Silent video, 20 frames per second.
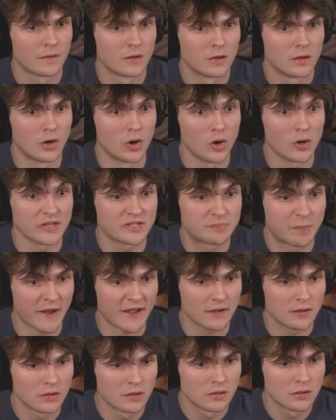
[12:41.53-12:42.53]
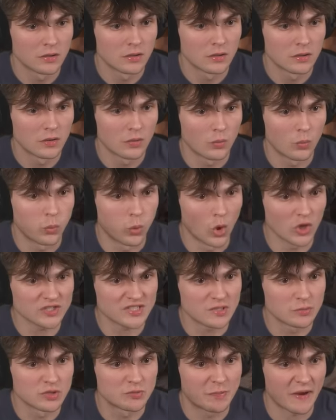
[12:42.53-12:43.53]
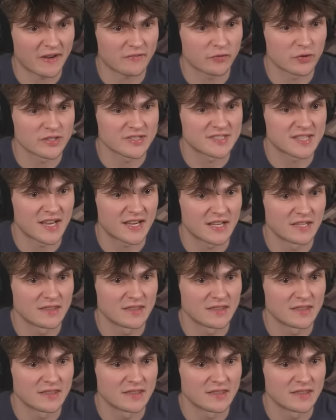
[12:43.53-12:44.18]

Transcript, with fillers: Oh, he's back! What? He was back for a second